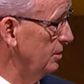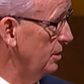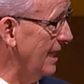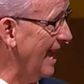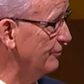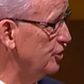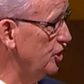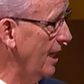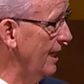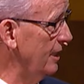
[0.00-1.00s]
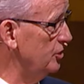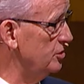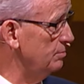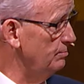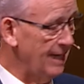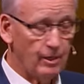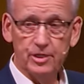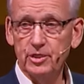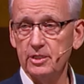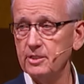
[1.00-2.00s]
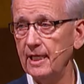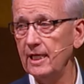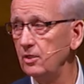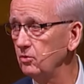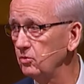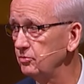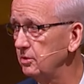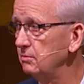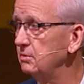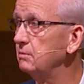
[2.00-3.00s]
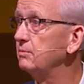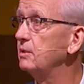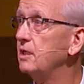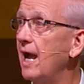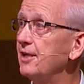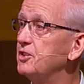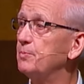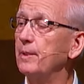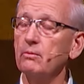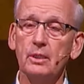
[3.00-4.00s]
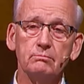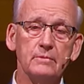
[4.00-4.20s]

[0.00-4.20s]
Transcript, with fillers: Lives changed, marriages healed, God's Spirit.